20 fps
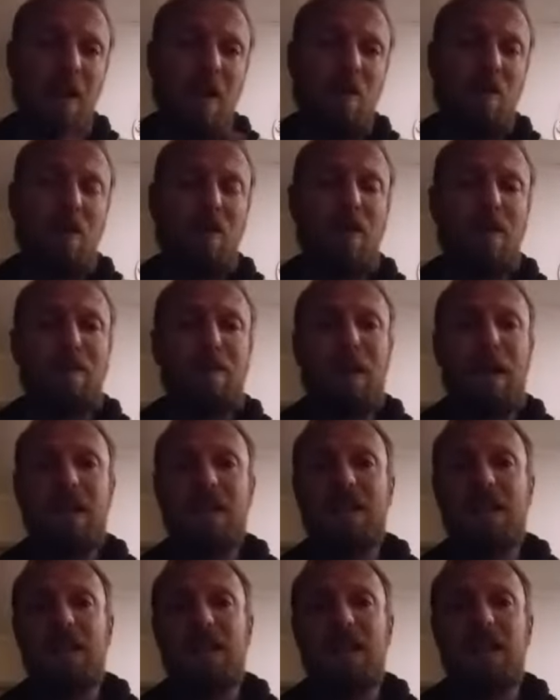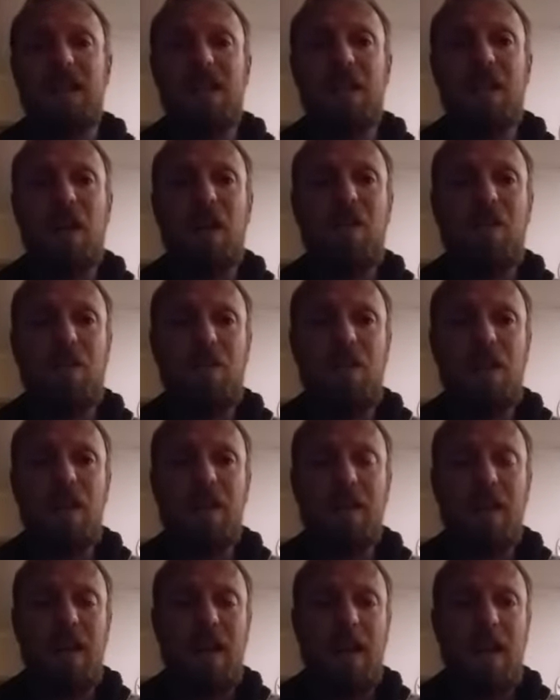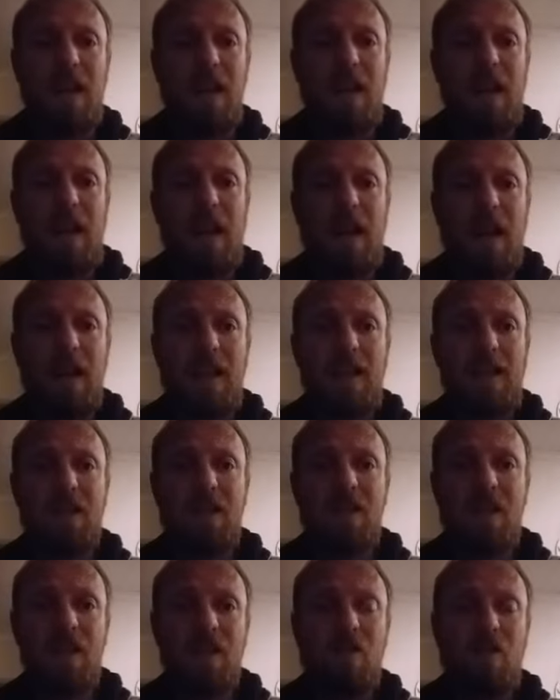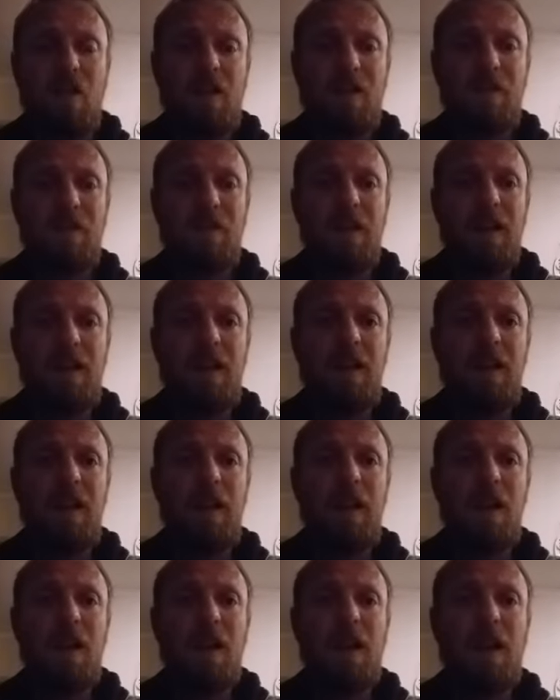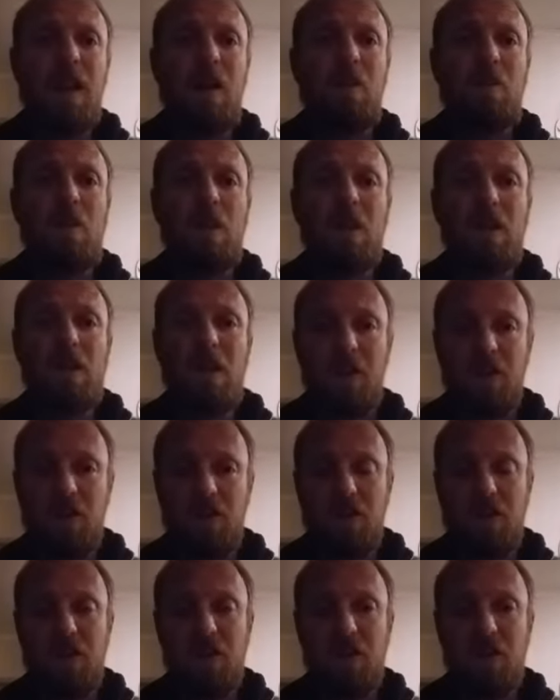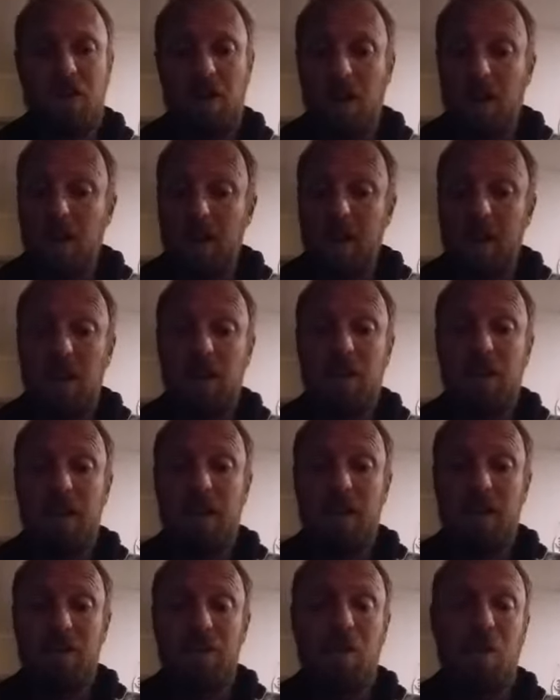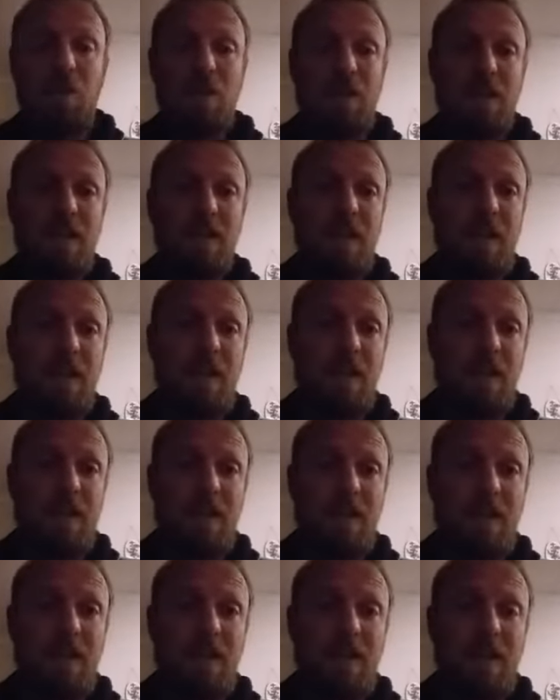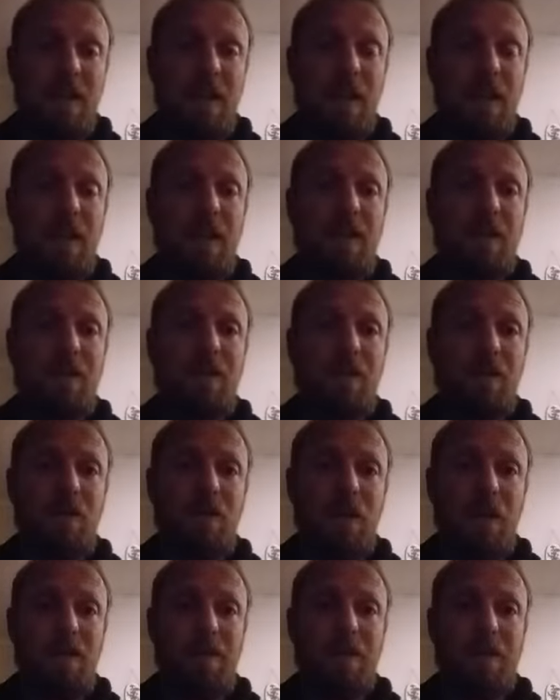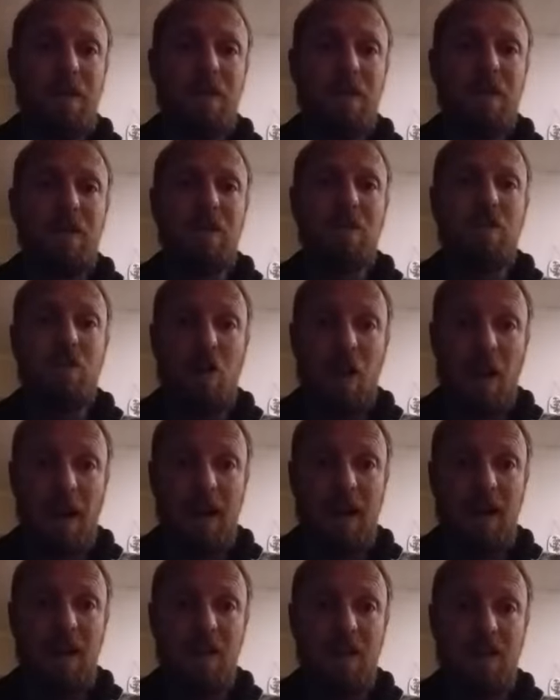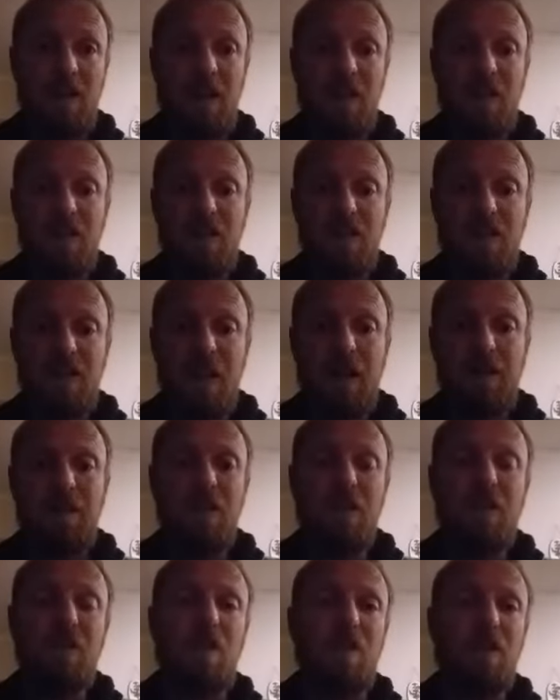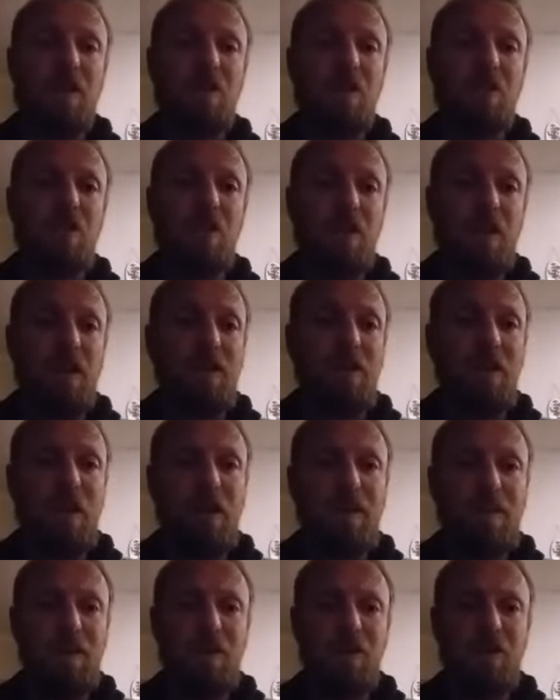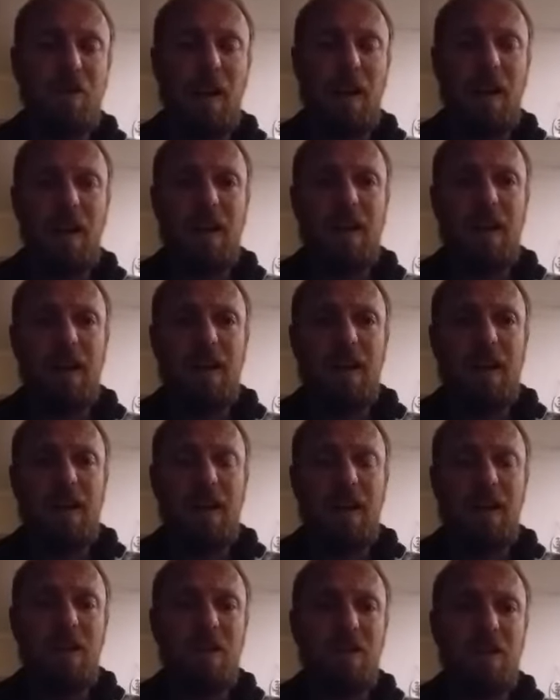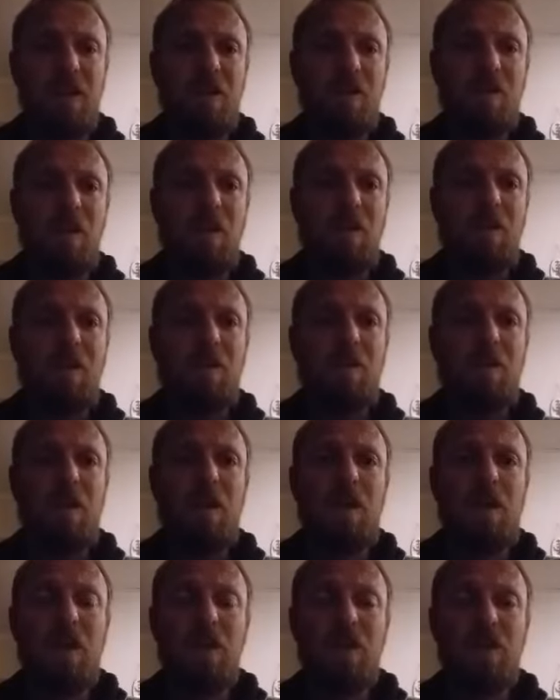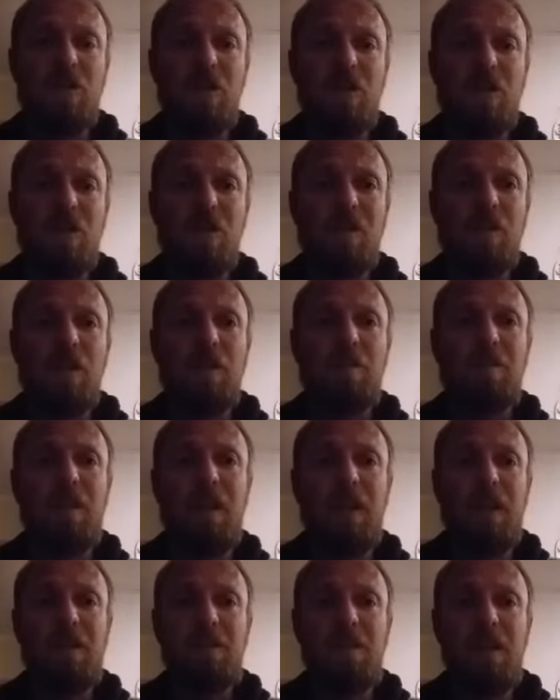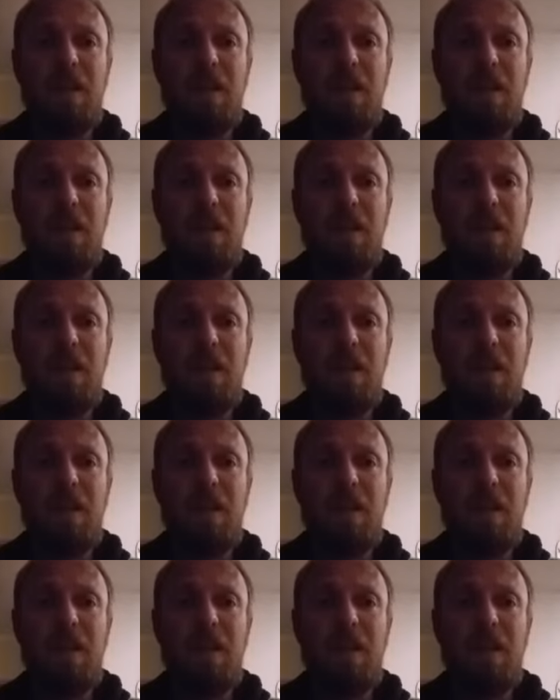with a plastic lid over it. And instant coffee will last you, they reckon, more than 10 years if you do keep it dry. So it's the same as salt and sugar. If you keep it dry, instant coffee will last you many